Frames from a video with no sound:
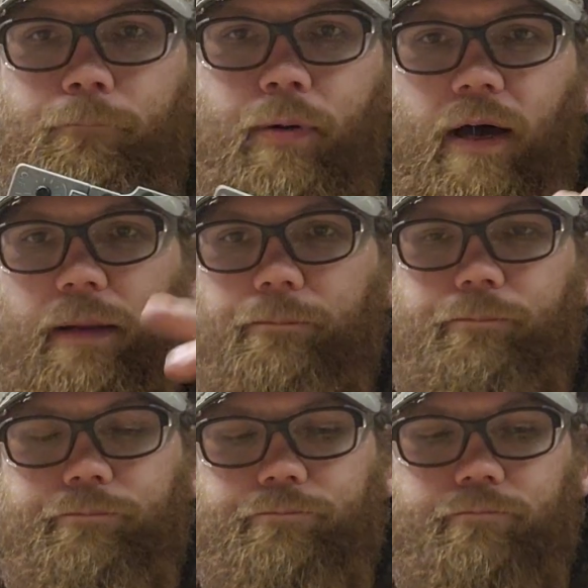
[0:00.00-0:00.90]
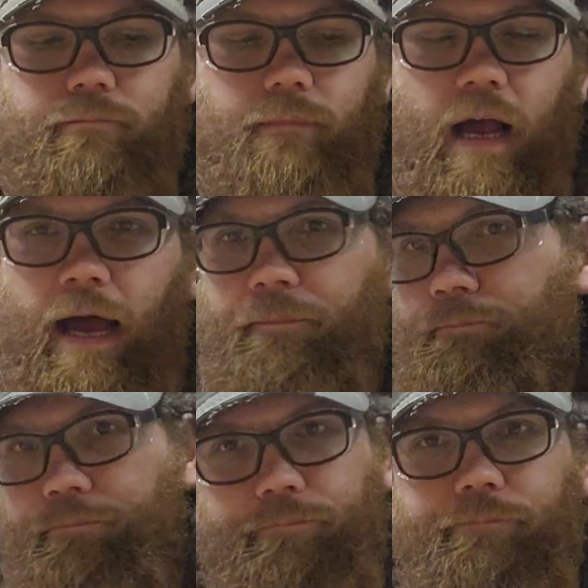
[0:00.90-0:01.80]
But I
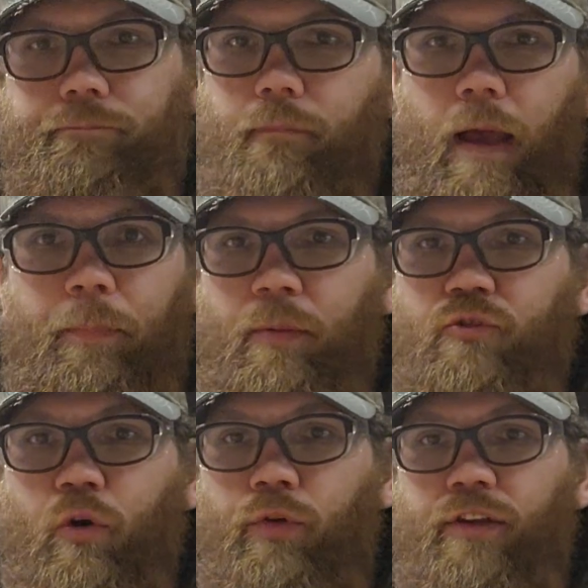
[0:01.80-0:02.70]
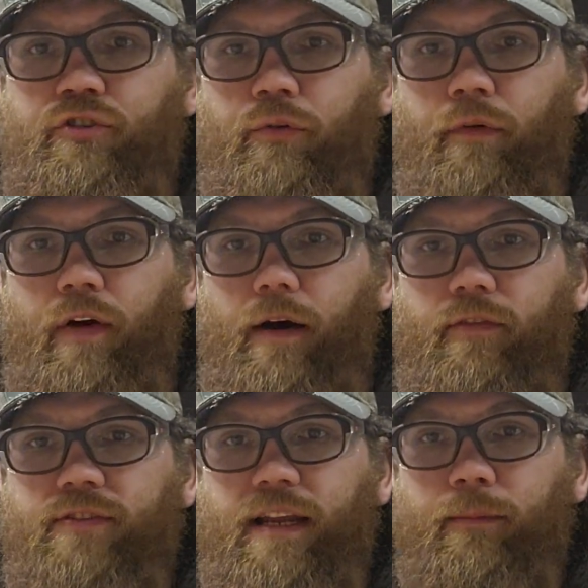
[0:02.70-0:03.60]
pretty much only shoot
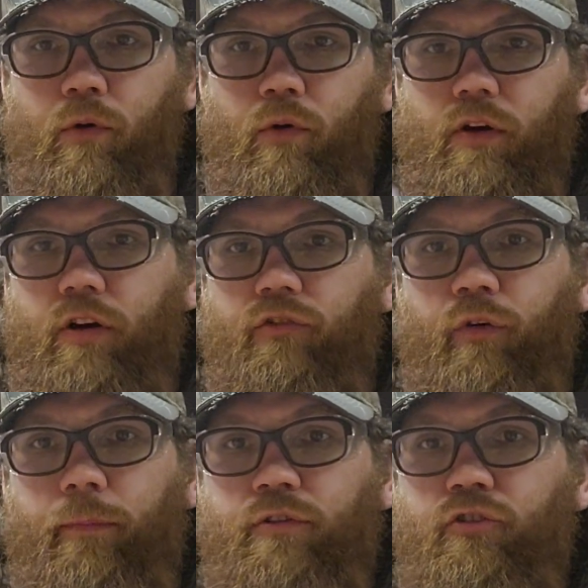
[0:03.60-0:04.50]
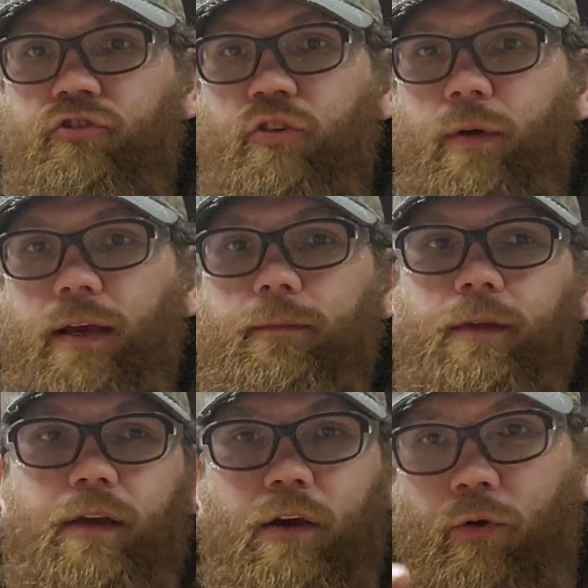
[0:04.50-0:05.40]
revolvers anymore. So I'm used to it.
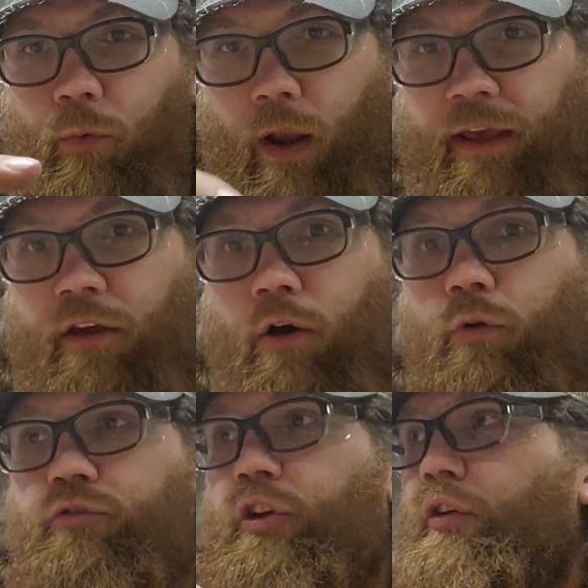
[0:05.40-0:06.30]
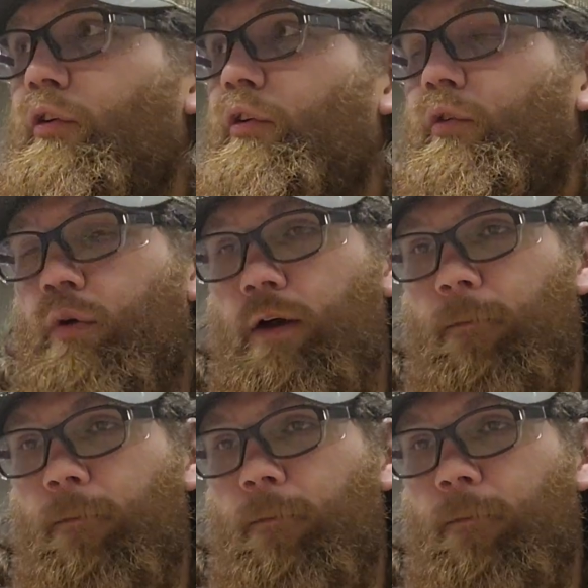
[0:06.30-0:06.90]
When I go to